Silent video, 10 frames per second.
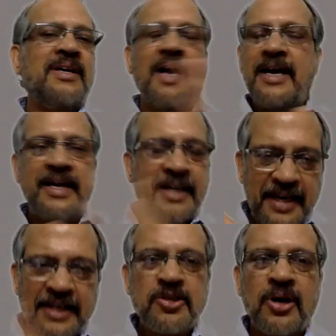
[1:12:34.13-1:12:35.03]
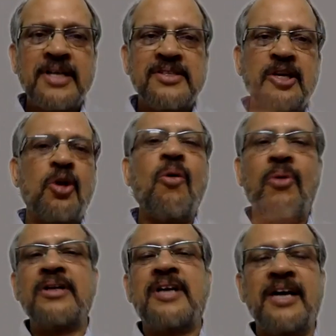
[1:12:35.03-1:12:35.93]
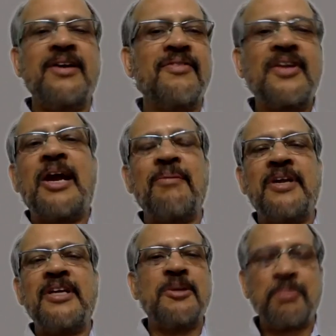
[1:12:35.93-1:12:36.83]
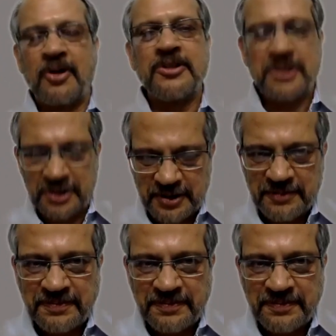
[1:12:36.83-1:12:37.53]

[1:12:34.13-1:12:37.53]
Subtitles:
it's not a 0-1 kind of game. It's a process.